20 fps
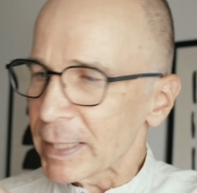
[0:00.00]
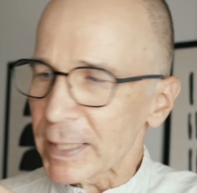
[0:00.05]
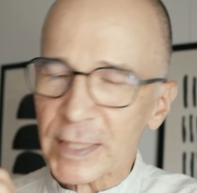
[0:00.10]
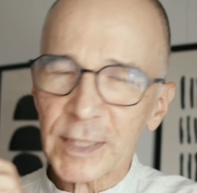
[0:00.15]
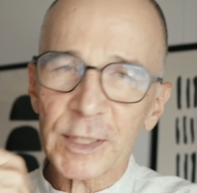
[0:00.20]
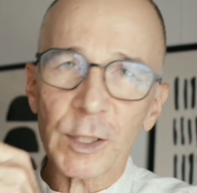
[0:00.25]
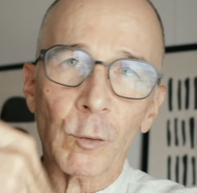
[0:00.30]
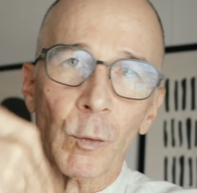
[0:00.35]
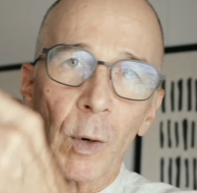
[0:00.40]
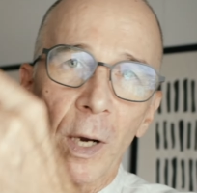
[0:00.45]

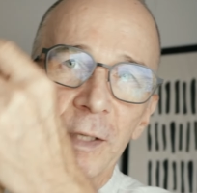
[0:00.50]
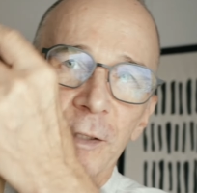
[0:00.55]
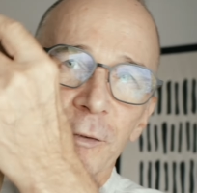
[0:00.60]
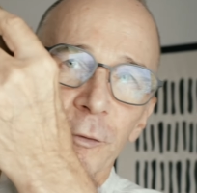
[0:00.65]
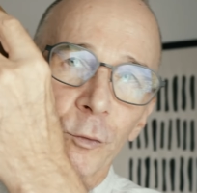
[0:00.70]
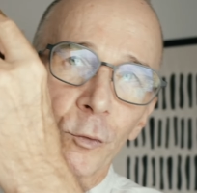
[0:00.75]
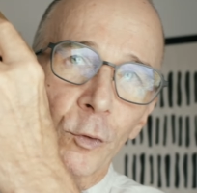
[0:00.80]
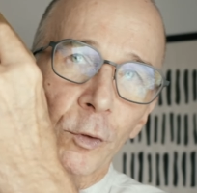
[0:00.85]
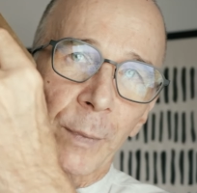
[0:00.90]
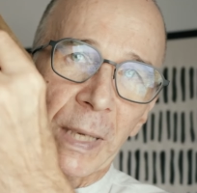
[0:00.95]
It's quite
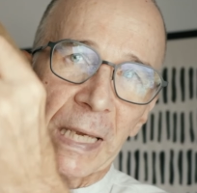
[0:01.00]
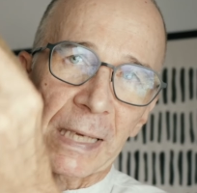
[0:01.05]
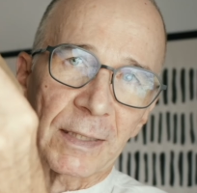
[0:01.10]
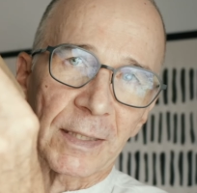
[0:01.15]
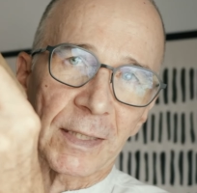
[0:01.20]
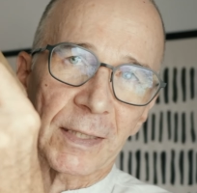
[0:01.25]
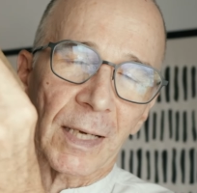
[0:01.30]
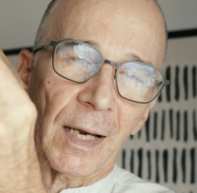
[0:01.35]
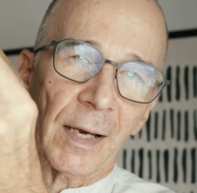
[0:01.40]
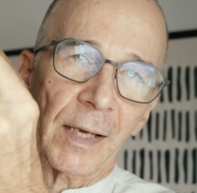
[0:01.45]
roomy
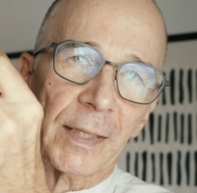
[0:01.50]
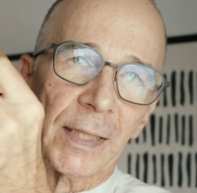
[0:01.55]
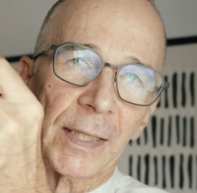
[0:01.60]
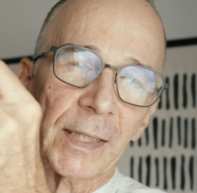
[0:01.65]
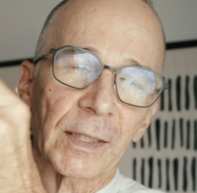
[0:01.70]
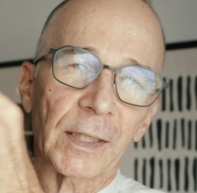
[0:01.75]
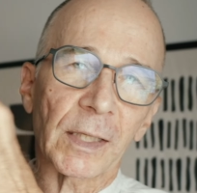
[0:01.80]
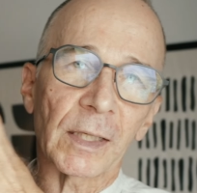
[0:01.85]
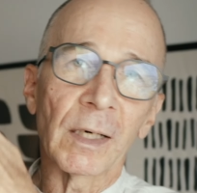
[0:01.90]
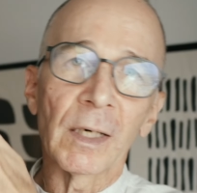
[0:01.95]
inside
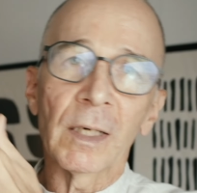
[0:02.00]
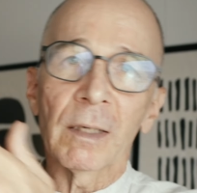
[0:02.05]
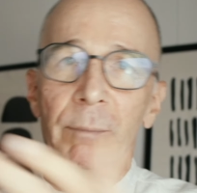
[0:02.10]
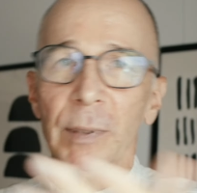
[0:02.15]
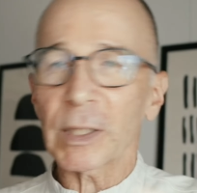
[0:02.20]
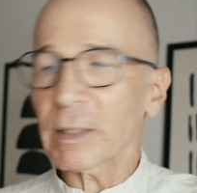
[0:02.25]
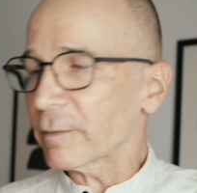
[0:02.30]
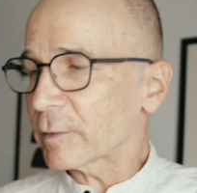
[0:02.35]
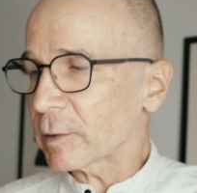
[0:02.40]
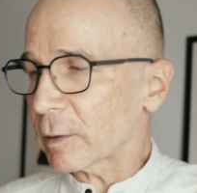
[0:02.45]
here,
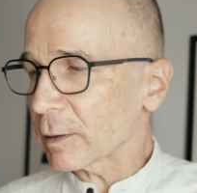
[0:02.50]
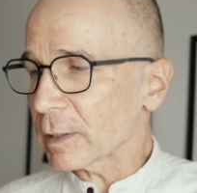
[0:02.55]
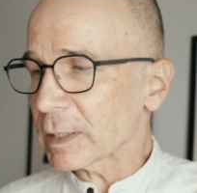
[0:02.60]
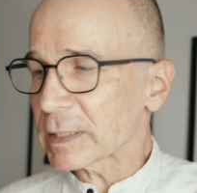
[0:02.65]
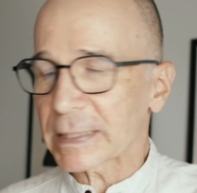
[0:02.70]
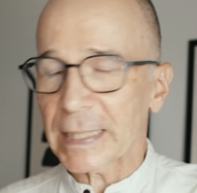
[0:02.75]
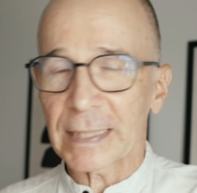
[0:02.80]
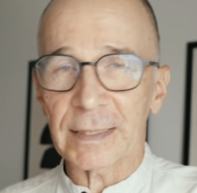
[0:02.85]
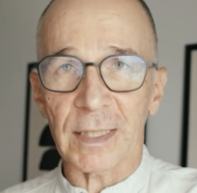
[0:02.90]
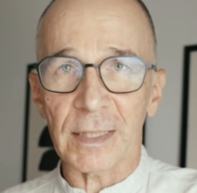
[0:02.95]
but of
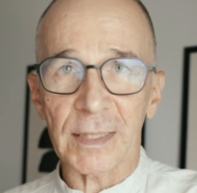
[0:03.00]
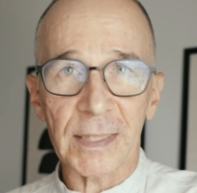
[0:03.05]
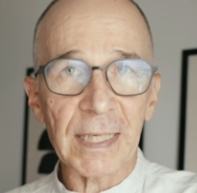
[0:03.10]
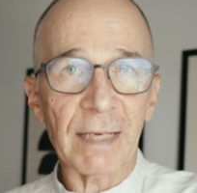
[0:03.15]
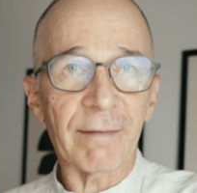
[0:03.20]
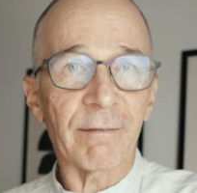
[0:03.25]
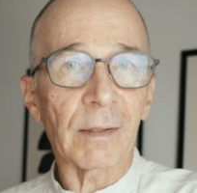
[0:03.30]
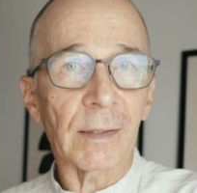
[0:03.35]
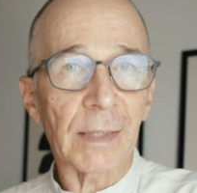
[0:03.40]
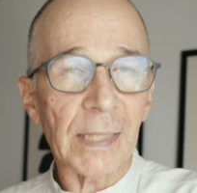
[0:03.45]
course it's a
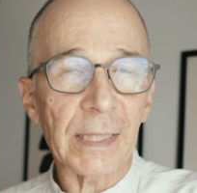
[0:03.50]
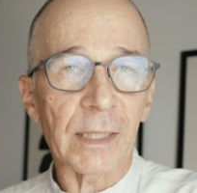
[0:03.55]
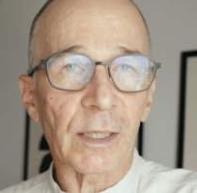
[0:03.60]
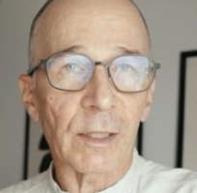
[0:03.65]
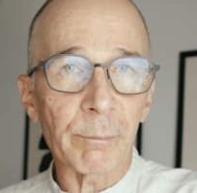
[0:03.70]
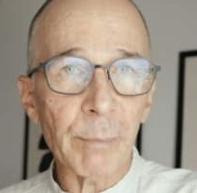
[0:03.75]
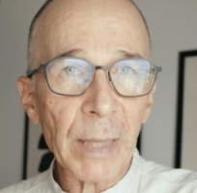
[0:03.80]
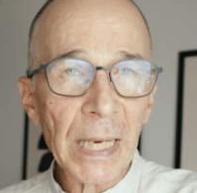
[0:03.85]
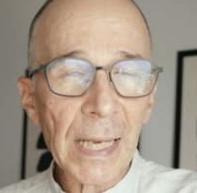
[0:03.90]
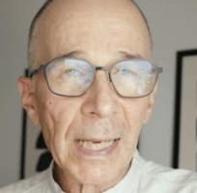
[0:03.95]
7
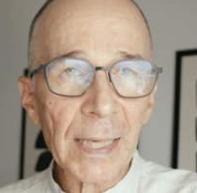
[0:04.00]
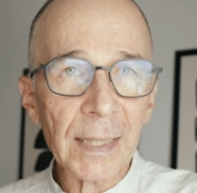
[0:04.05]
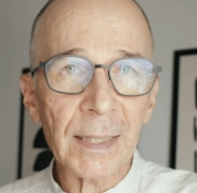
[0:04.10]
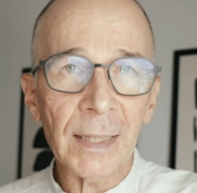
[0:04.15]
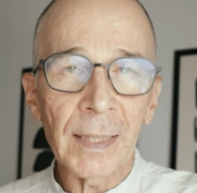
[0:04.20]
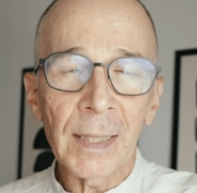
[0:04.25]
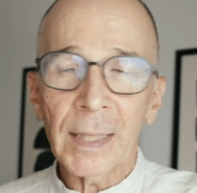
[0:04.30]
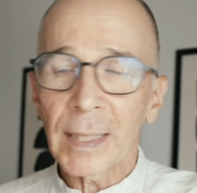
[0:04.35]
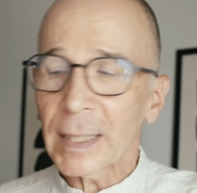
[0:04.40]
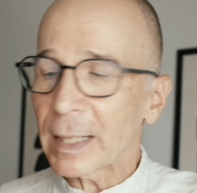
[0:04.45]
liter bag
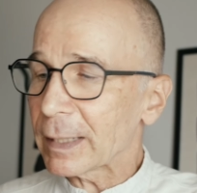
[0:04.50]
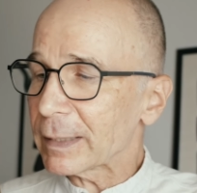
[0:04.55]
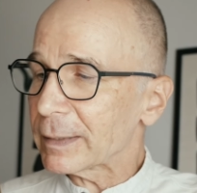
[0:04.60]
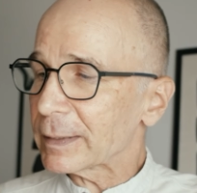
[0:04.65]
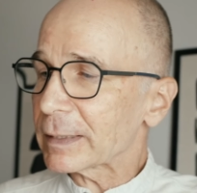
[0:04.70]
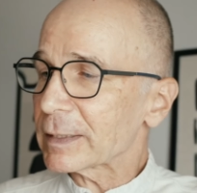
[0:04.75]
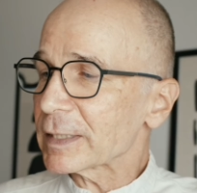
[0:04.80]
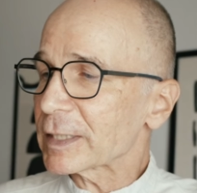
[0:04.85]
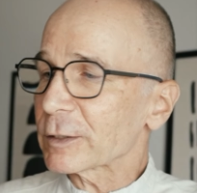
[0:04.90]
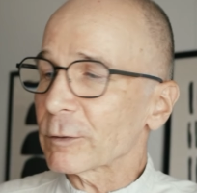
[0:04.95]
and
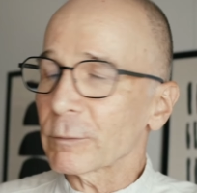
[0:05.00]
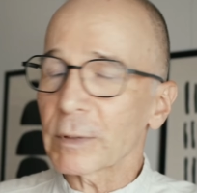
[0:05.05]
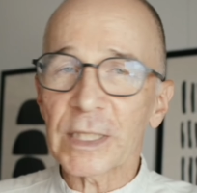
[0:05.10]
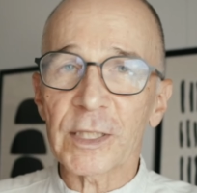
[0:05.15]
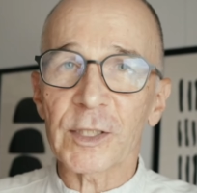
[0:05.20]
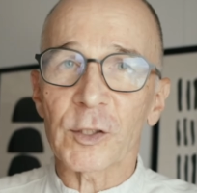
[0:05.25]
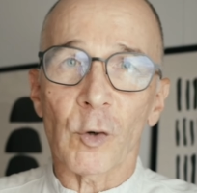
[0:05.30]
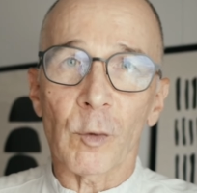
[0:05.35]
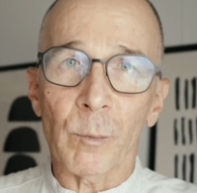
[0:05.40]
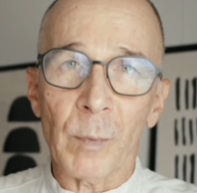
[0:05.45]
there's only
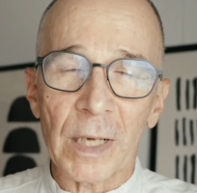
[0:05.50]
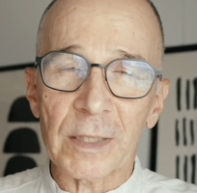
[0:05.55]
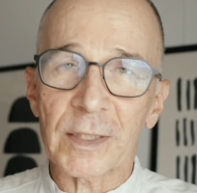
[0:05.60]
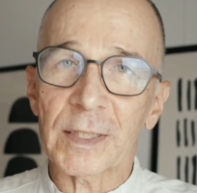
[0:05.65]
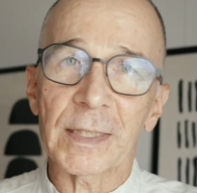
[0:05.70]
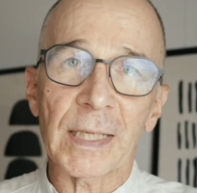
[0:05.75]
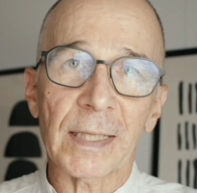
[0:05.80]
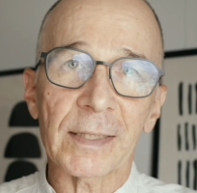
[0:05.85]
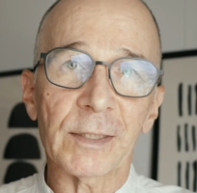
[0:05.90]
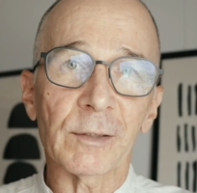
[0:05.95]
so
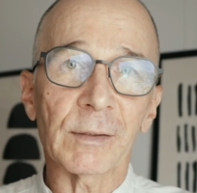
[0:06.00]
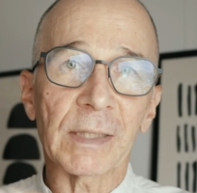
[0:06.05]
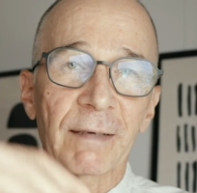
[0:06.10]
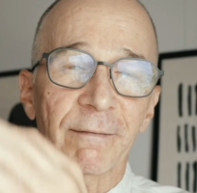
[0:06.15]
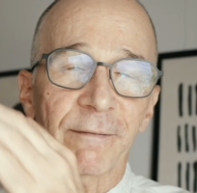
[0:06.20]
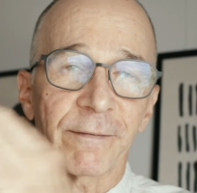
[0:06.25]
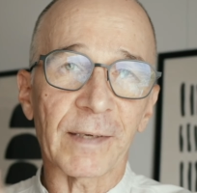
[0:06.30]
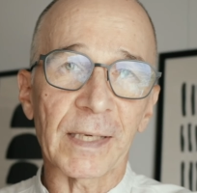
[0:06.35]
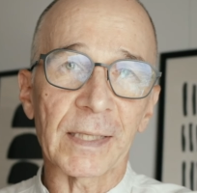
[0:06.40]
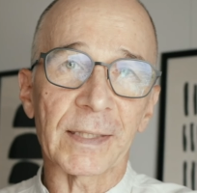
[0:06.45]
much that you
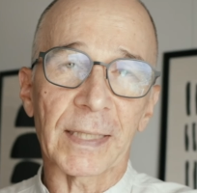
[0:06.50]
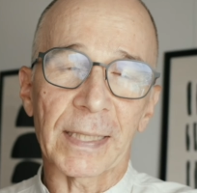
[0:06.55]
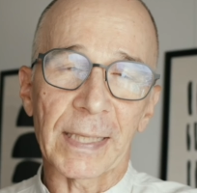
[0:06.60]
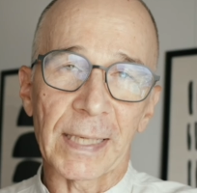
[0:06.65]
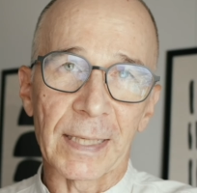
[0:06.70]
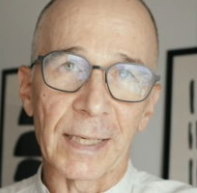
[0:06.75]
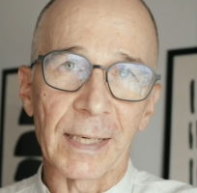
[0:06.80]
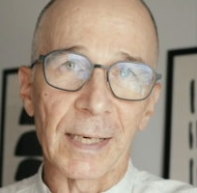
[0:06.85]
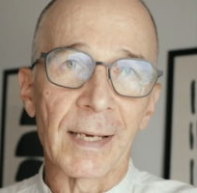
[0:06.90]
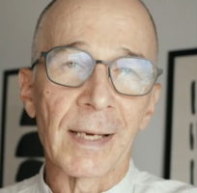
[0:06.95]
can fit
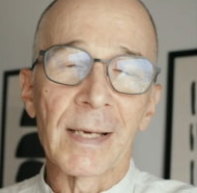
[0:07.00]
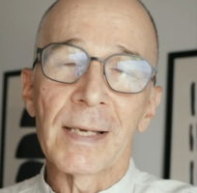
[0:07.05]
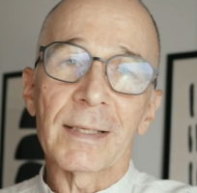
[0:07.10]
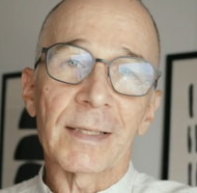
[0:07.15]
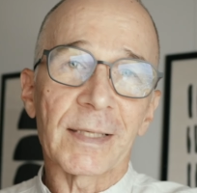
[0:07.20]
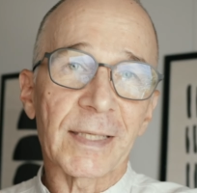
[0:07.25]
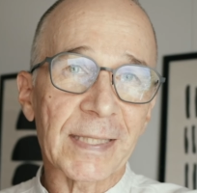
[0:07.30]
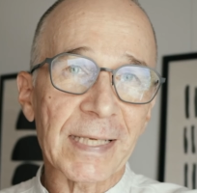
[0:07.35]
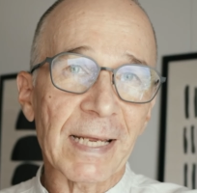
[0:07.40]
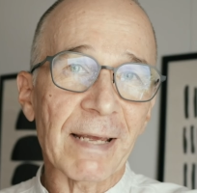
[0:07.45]
in
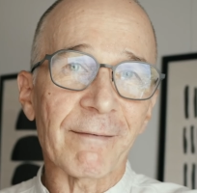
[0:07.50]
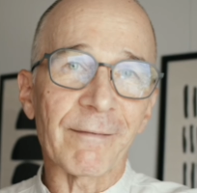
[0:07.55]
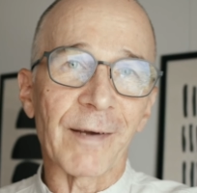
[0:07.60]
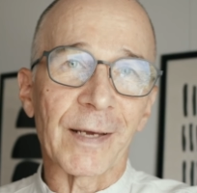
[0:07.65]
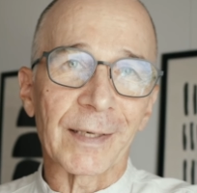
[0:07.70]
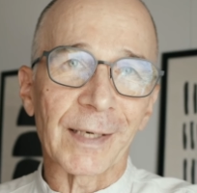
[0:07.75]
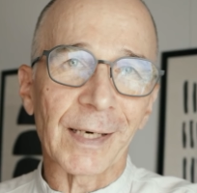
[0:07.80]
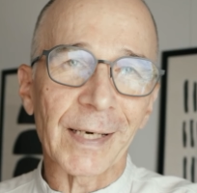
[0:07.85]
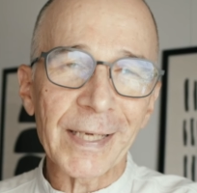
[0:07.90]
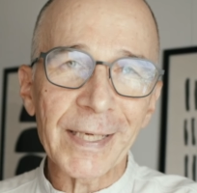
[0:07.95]

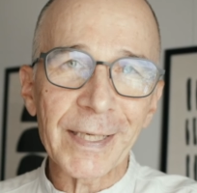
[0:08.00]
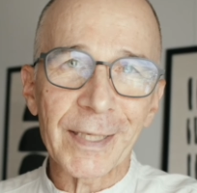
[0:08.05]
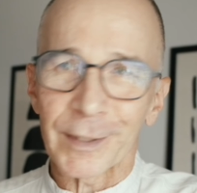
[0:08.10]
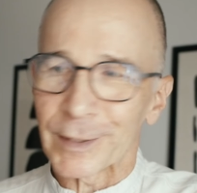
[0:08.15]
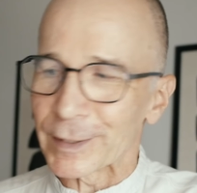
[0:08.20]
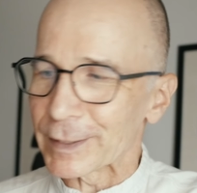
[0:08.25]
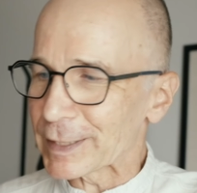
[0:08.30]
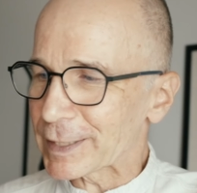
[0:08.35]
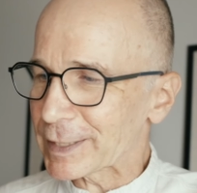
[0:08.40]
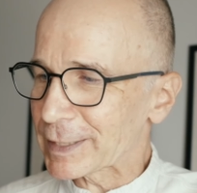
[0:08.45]
7
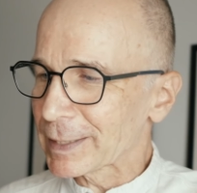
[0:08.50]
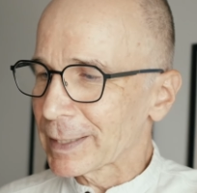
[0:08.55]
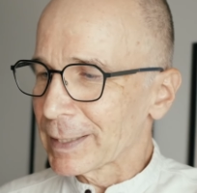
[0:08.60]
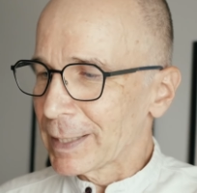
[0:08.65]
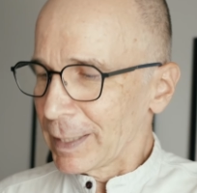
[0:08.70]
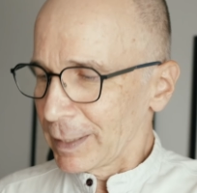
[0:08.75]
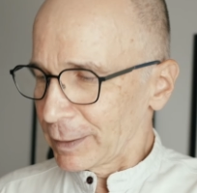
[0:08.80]
liters.